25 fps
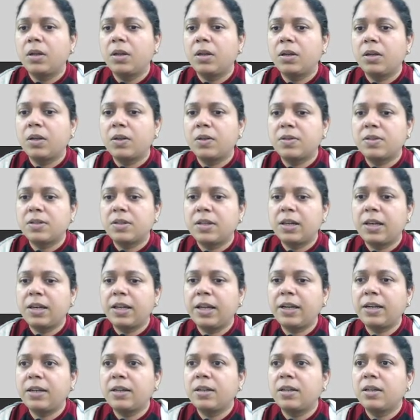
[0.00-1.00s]
Now
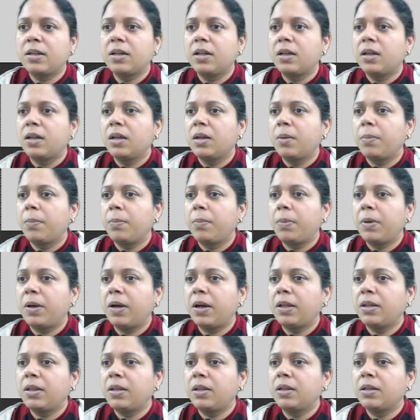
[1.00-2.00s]
select
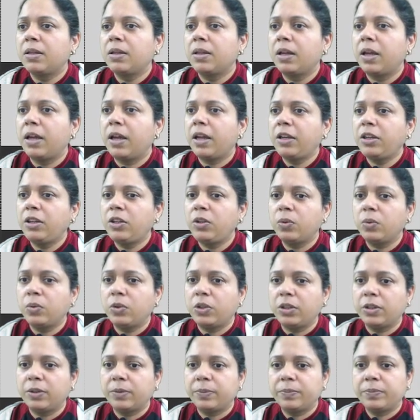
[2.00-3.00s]
path and
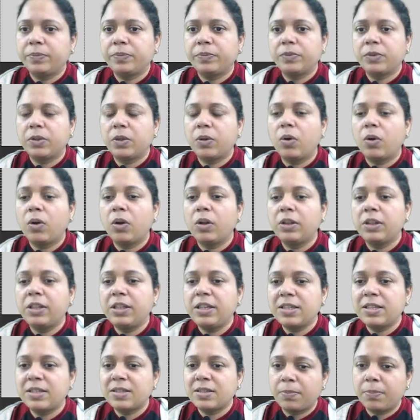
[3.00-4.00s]
union. Now all
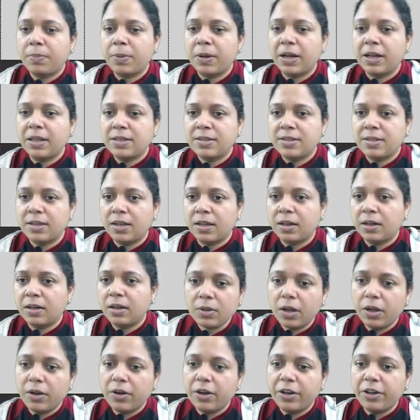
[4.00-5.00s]
these paths are
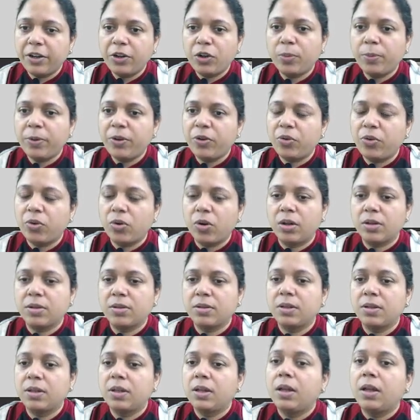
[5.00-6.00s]
ready to be drawn.
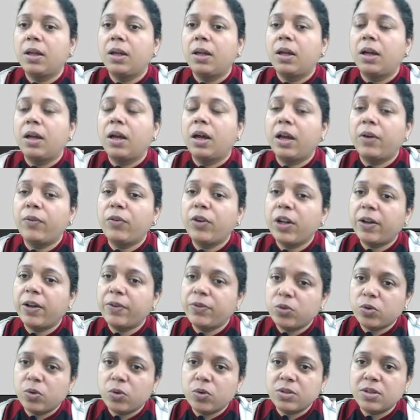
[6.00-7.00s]
I would
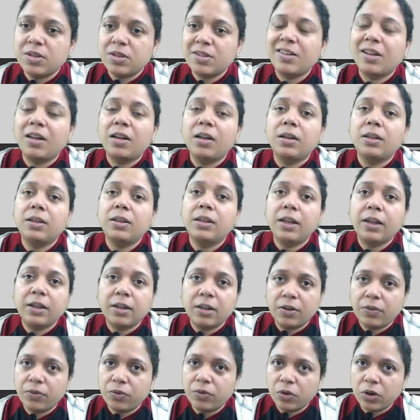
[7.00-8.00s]
have chosen a
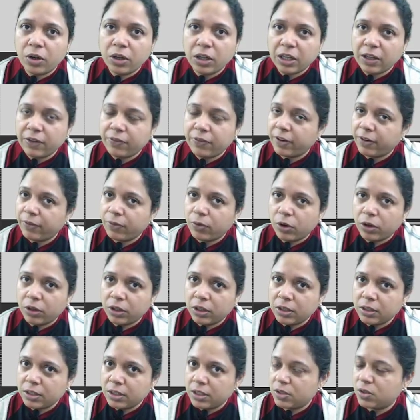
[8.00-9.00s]
thicker font if I
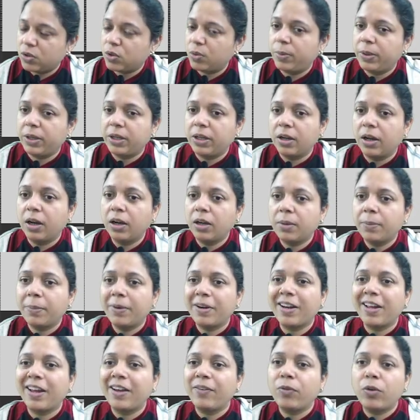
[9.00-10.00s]
wanted these to be cut,
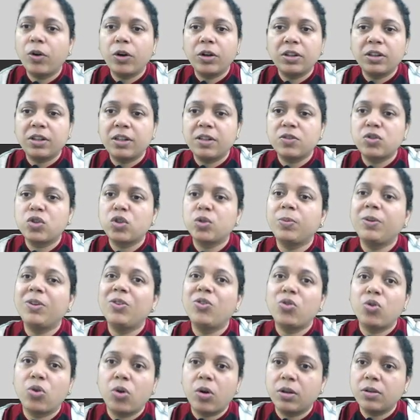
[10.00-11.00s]
but I want these to be
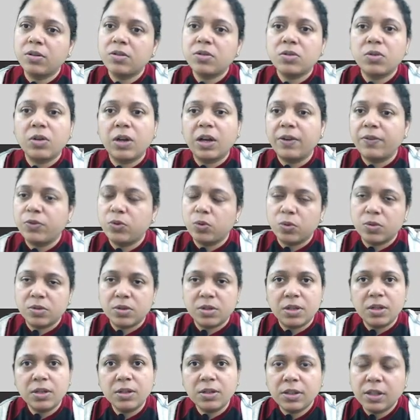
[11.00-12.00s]
drawn, so I have
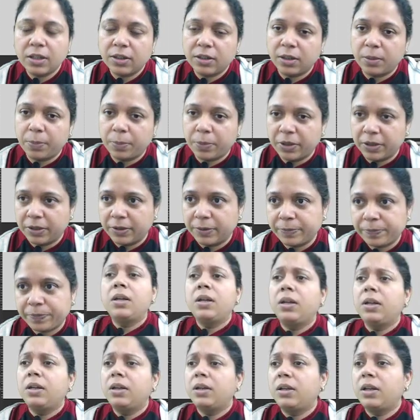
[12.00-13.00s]
chosen a thinner path.
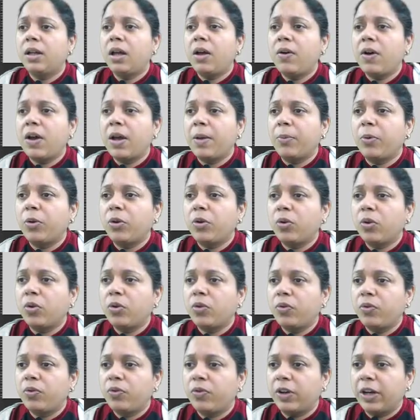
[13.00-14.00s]
Now I'm going to go
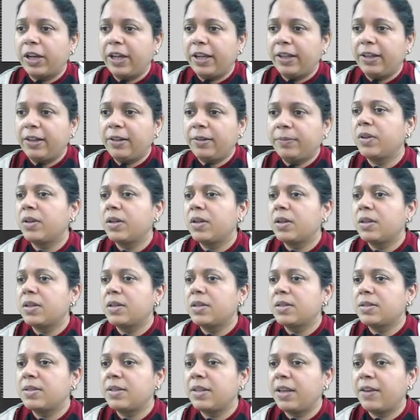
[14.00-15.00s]
to File,
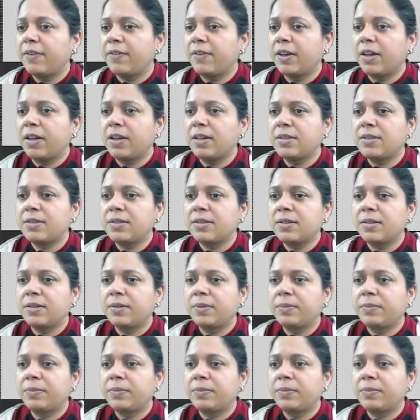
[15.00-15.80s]
Save As,